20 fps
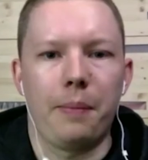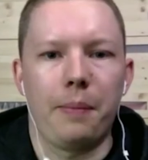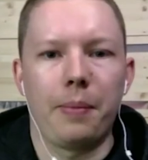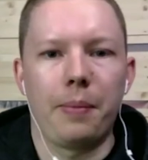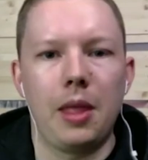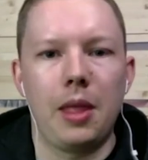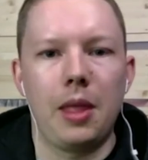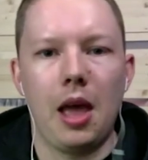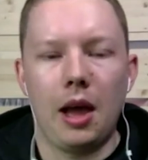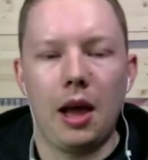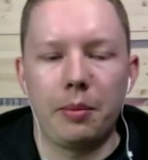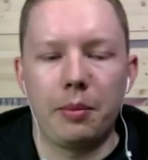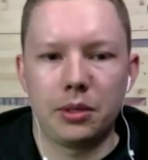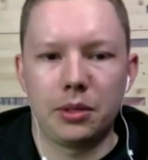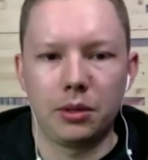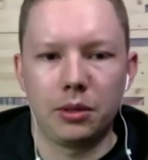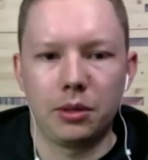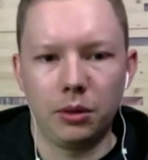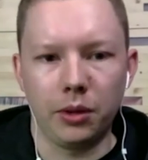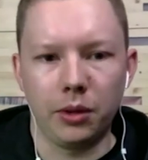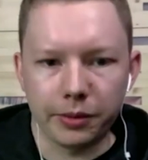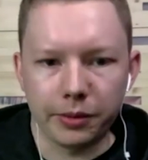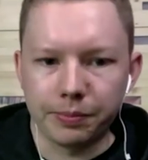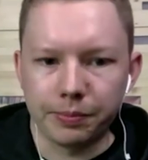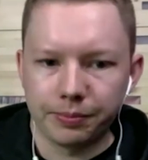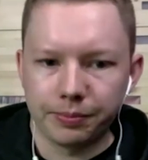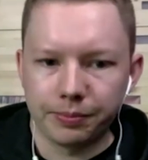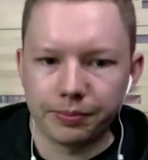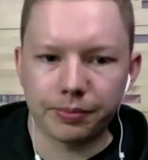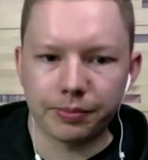Yeah, absolutely.
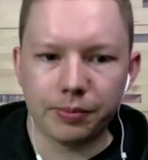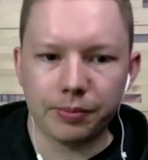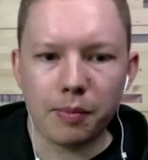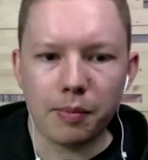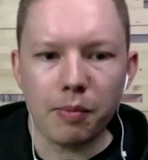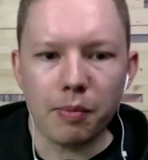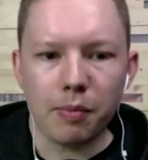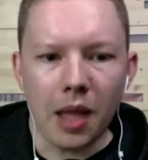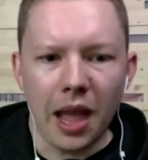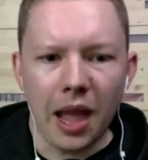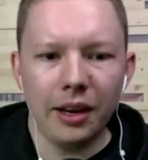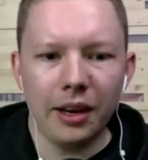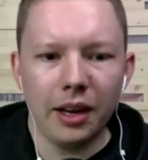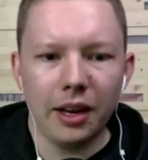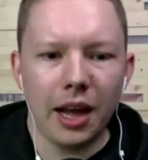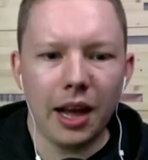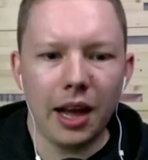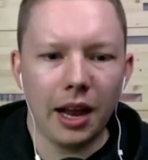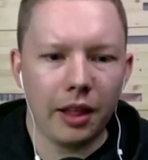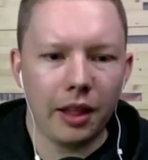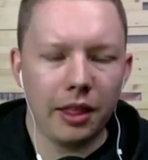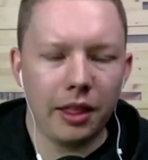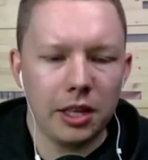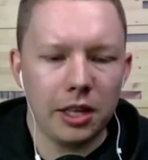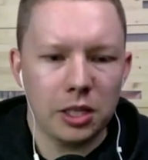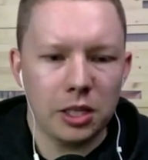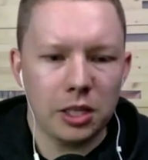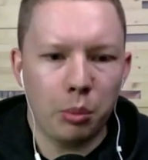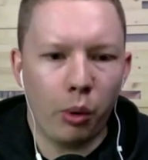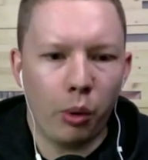And uh, and I
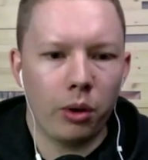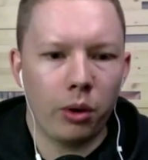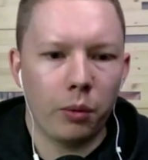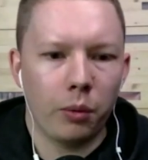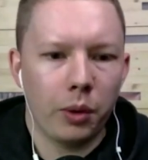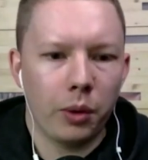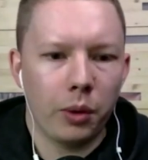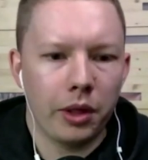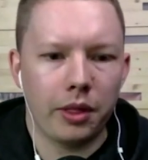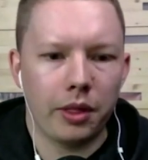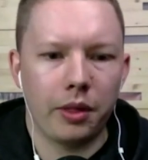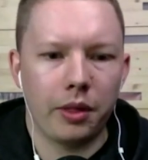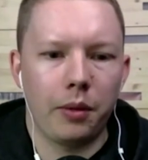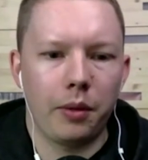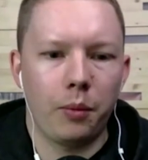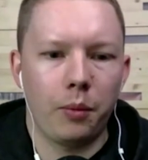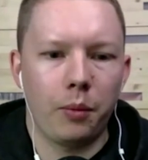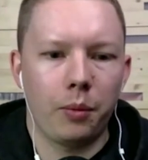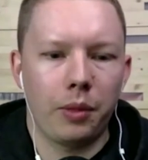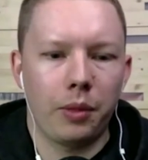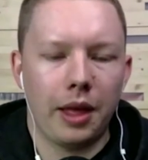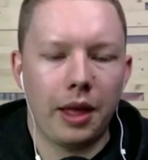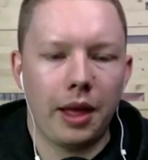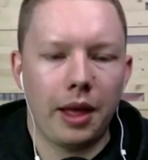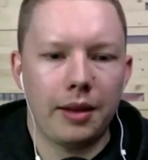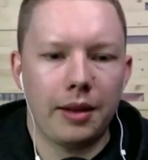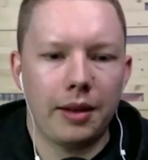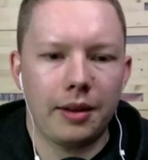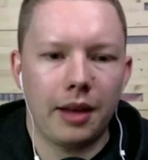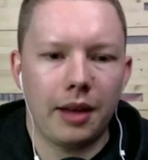think it's important with
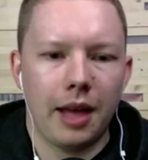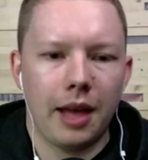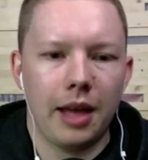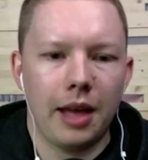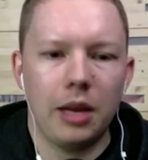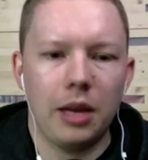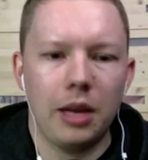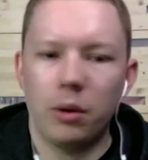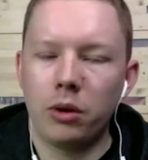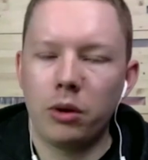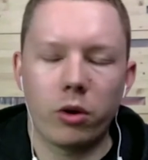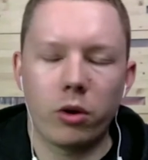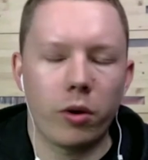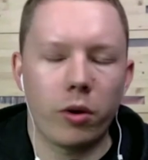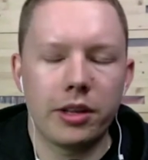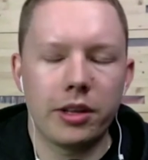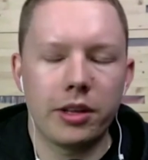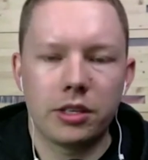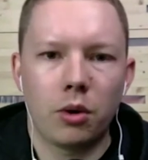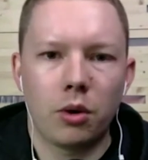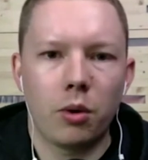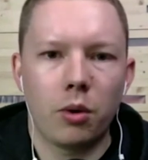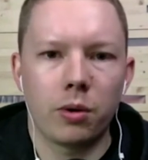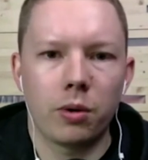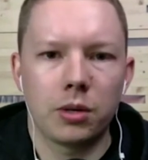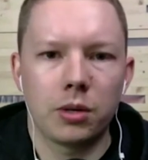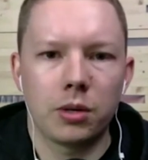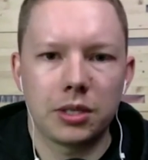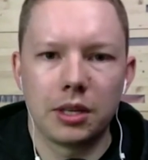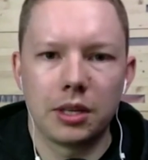that anyone who creates a
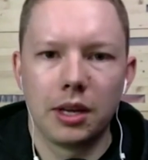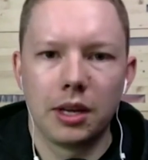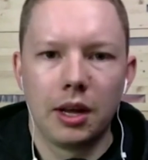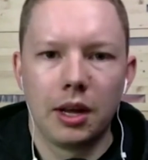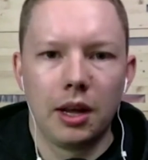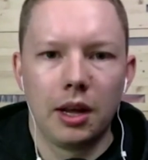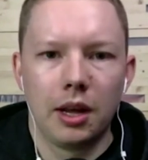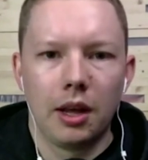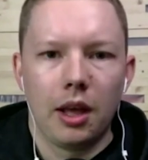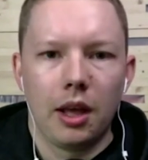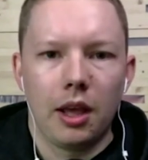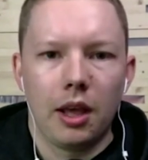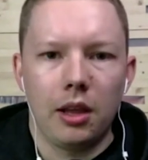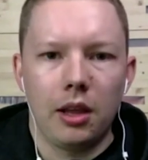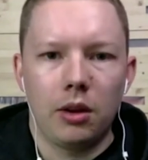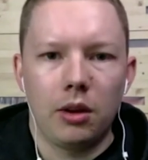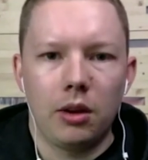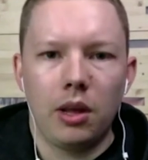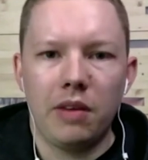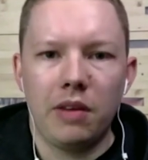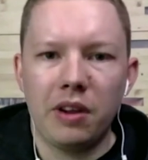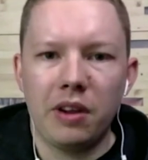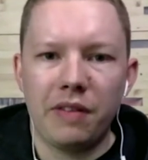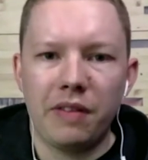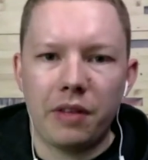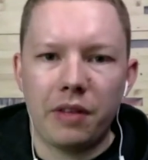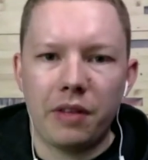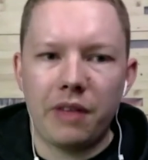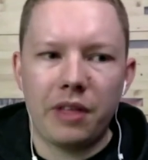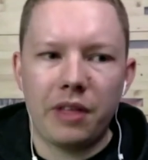course, you know, even
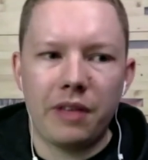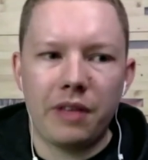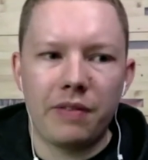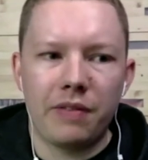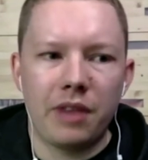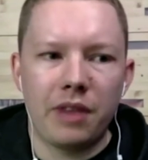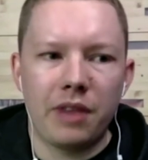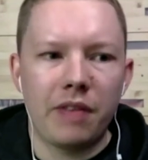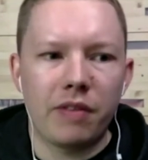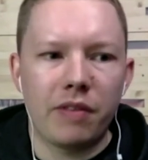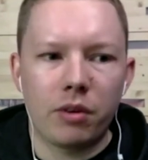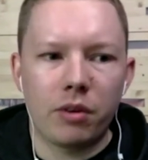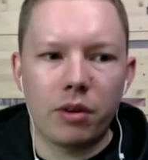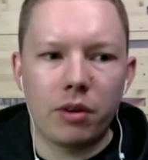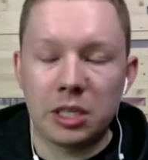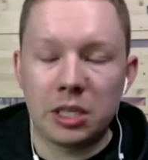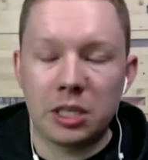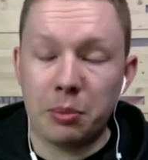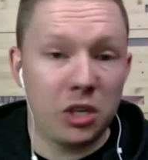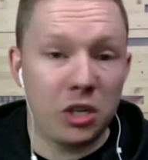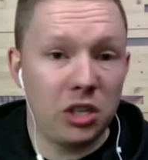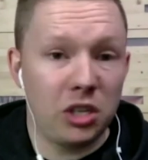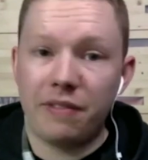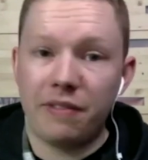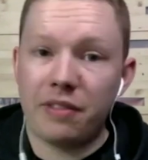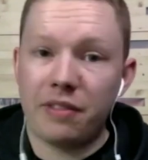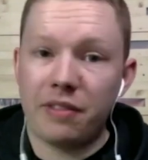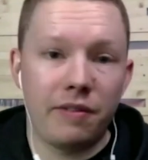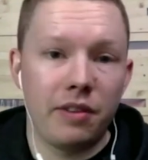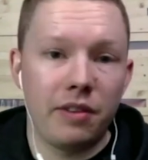if if they've never, especially
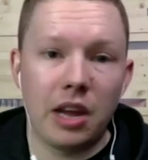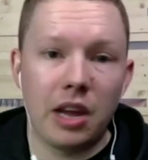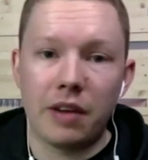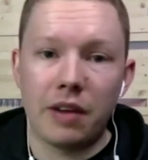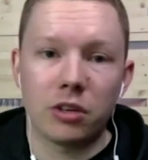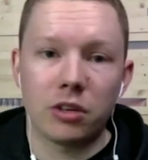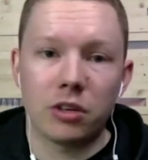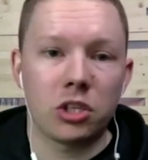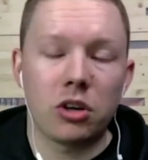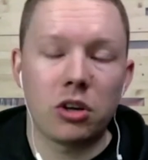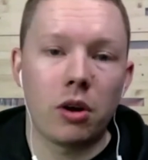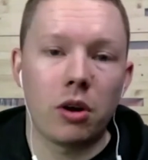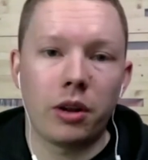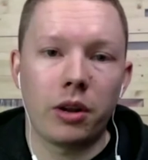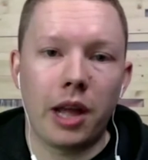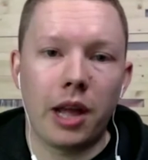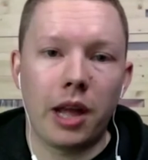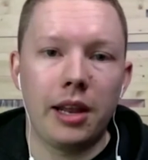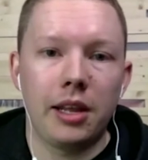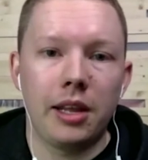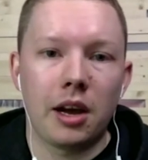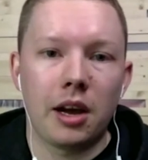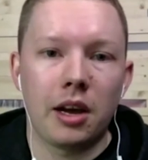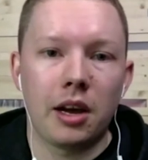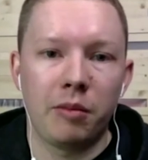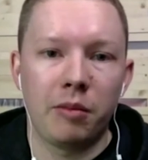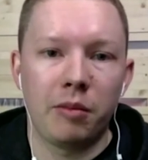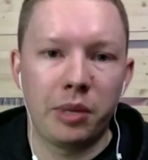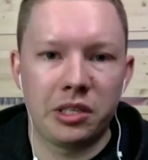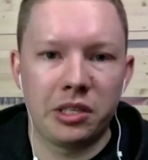if they've never started any
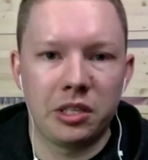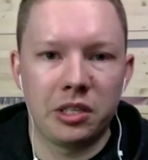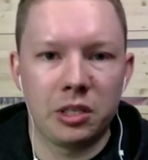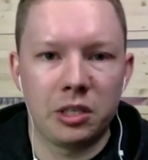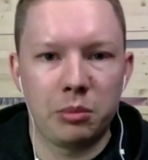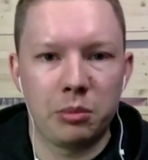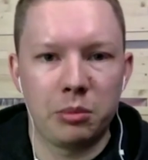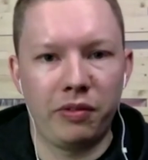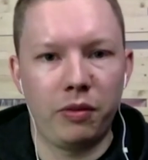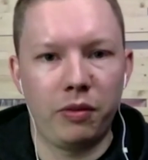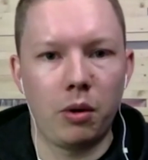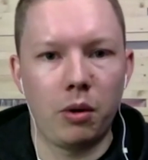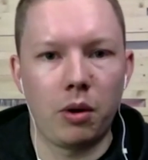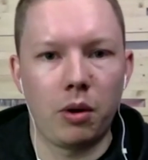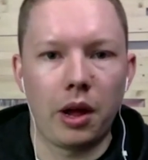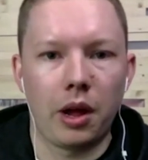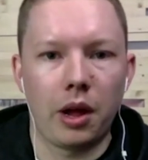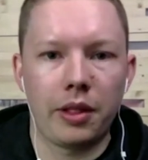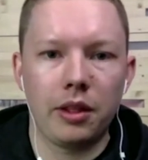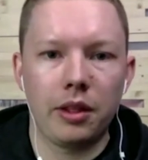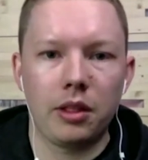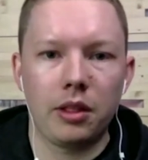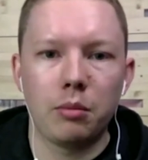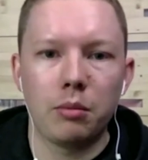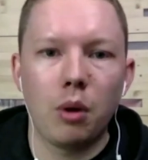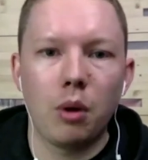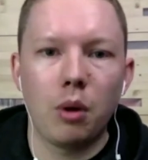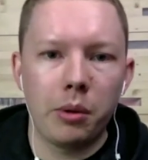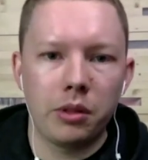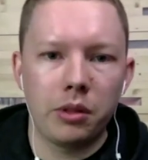kind of business before, I think the
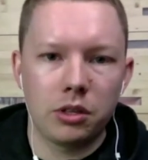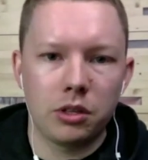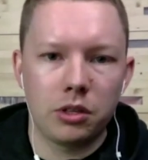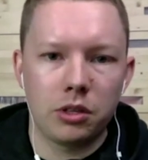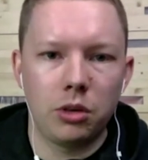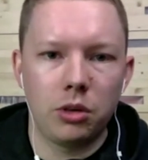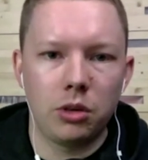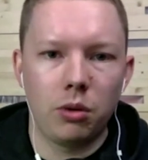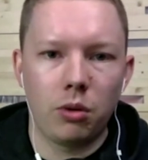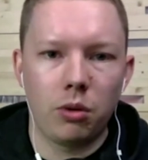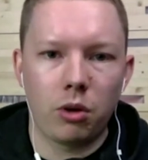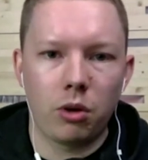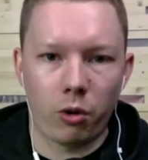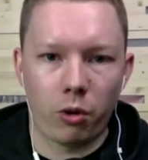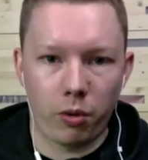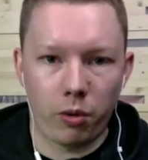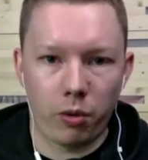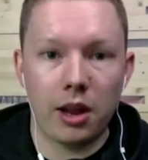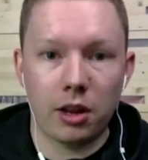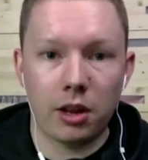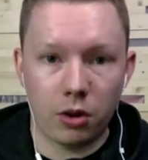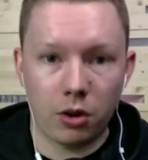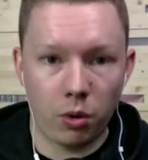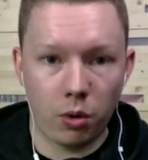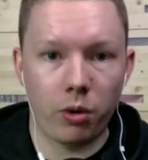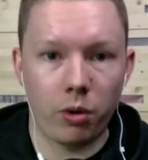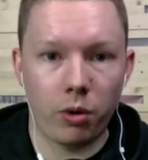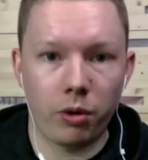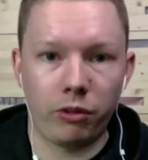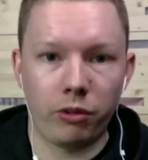moment that you create a
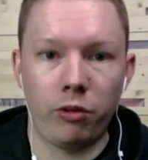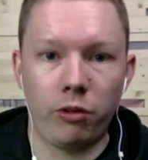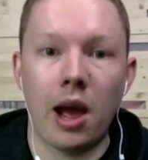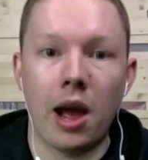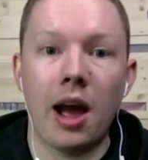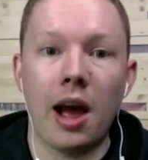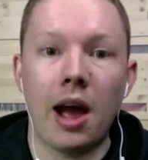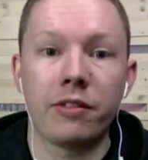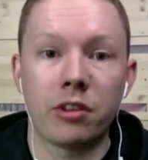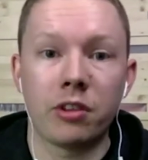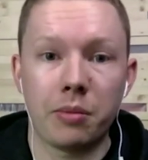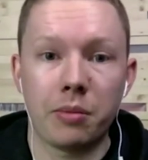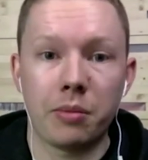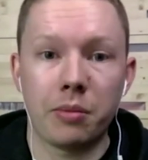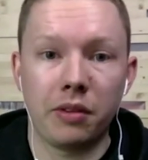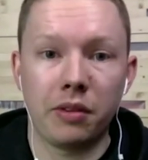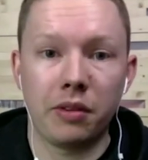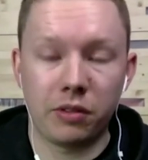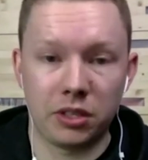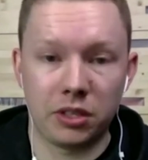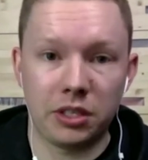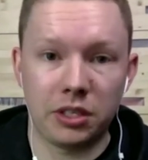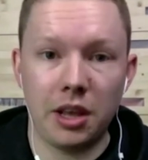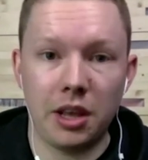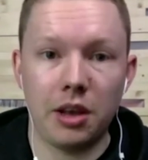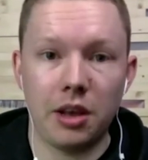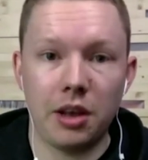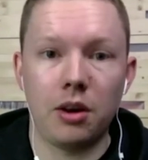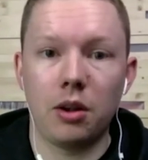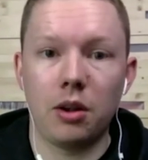course, you have something for
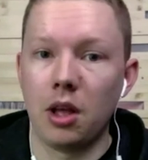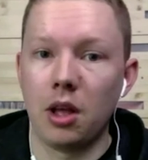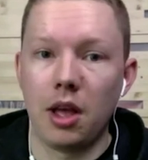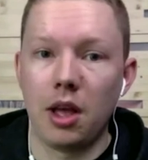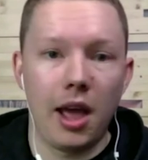sale,